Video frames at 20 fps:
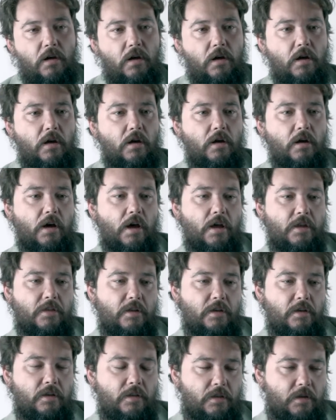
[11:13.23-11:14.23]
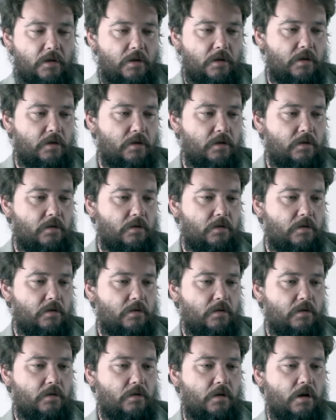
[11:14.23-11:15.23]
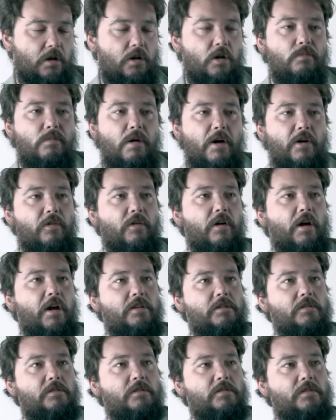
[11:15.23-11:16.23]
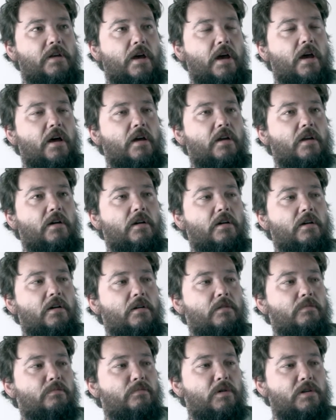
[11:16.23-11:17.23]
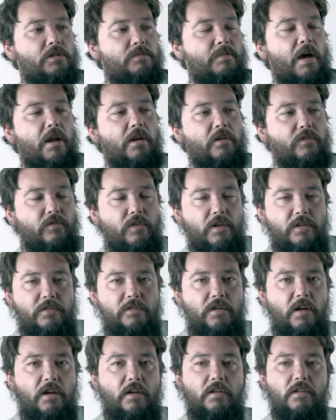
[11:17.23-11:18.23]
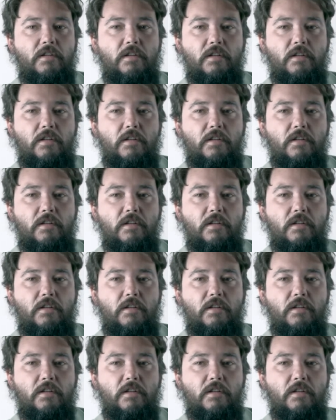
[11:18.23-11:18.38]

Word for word: Uh, I think that I know Modern Horizons had um, Prismatic Vista,